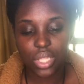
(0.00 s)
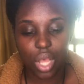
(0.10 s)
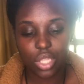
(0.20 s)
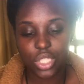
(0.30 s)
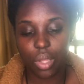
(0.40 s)

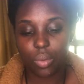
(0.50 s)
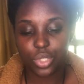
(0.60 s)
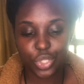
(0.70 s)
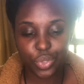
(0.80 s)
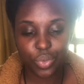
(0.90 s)
also,
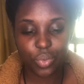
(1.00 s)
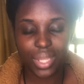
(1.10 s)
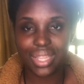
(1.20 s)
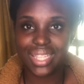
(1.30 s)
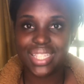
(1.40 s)
too,
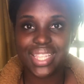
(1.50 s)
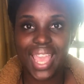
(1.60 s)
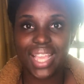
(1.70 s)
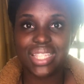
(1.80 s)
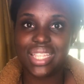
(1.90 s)
in this case,